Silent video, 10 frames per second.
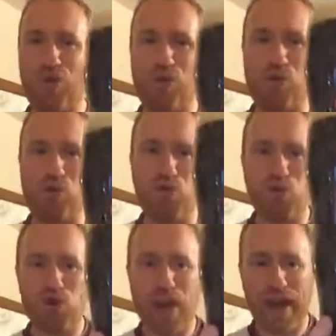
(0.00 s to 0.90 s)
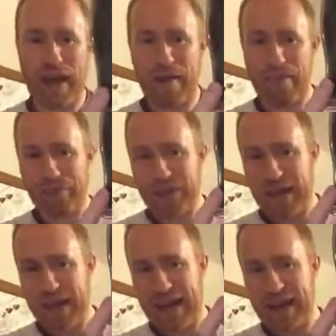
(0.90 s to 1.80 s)

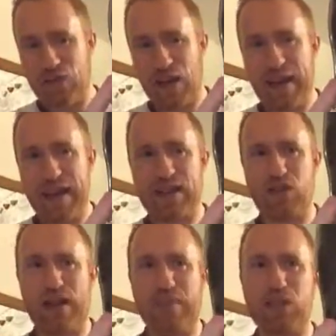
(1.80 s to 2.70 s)
It's very